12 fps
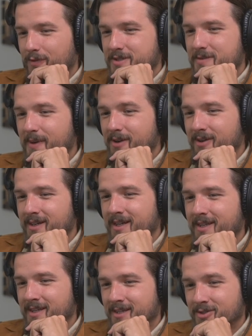of spirit
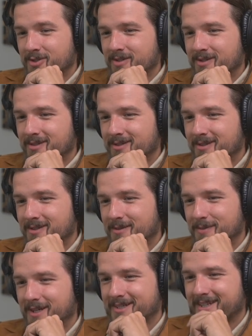in this?
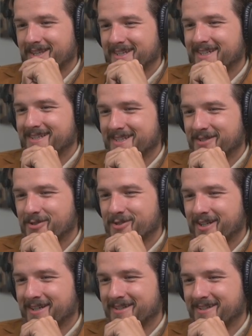Because I think that's
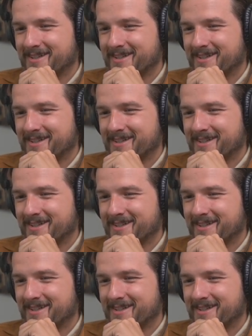interesting.